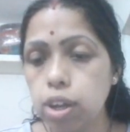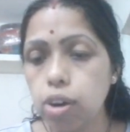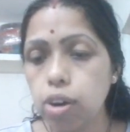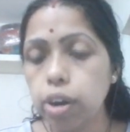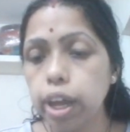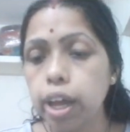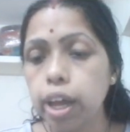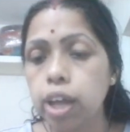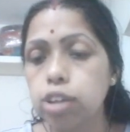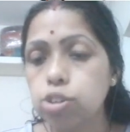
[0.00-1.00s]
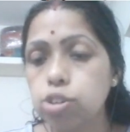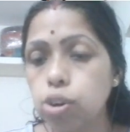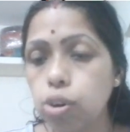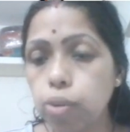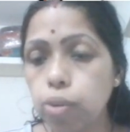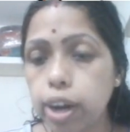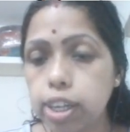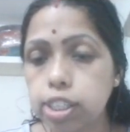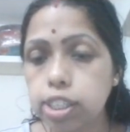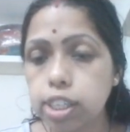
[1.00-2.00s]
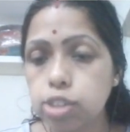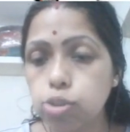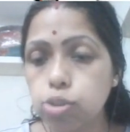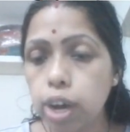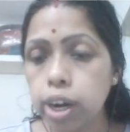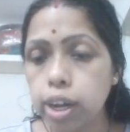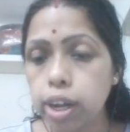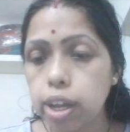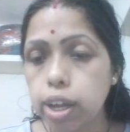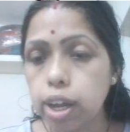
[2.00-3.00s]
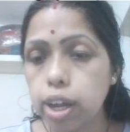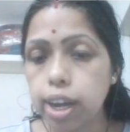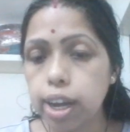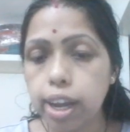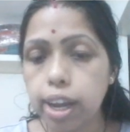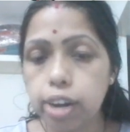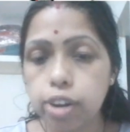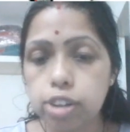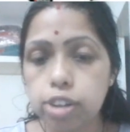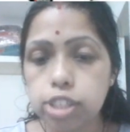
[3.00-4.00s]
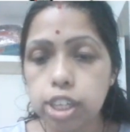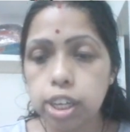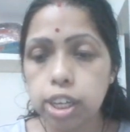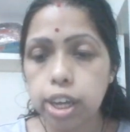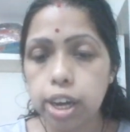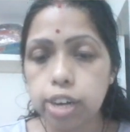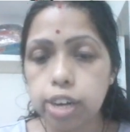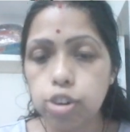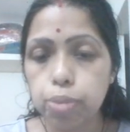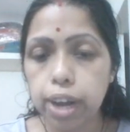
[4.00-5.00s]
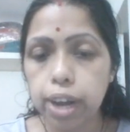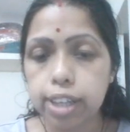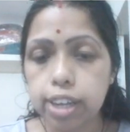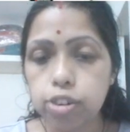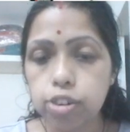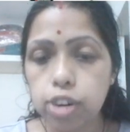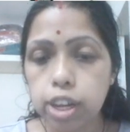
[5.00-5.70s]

Okay. So one is this one. Here you can see here it will be like that one.